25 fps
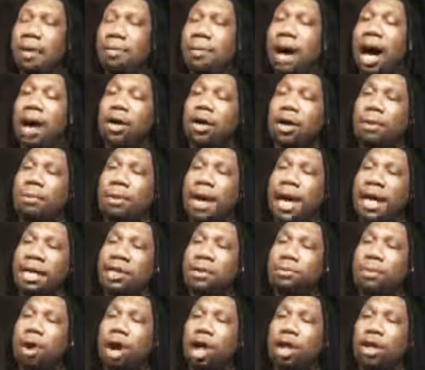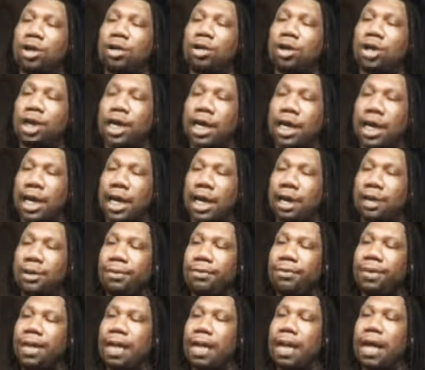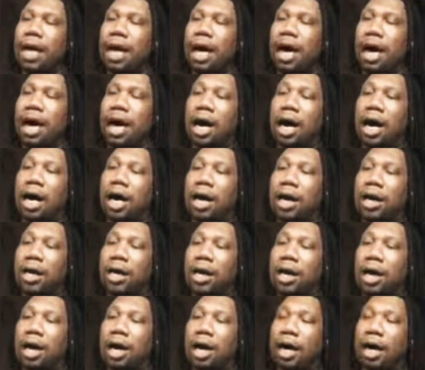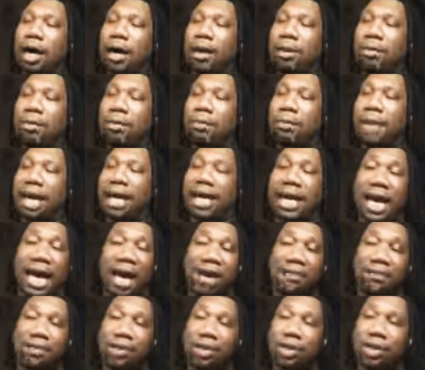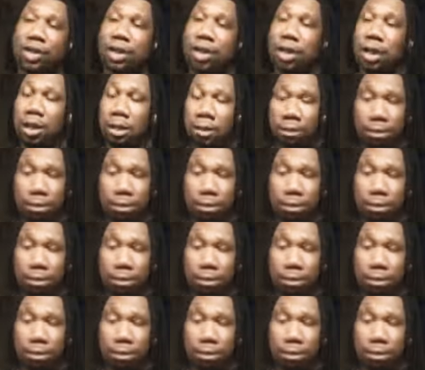Malcolm X, Martin Luther King, uh, uh, um, Medgar Evers,